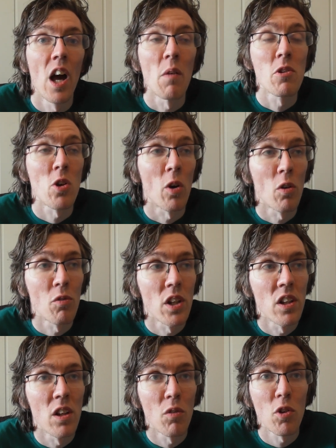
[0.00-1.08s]
I'm sure of
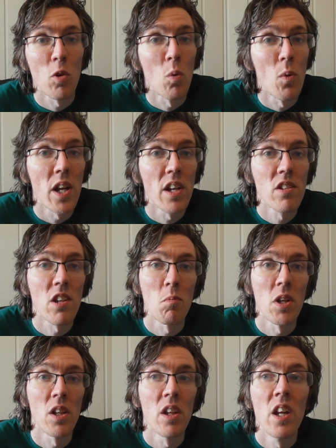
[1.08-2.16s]
it in a few weeks. I
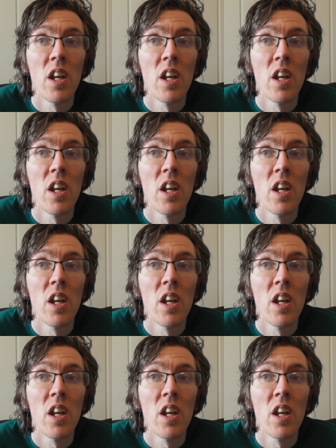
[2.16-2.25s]
mean,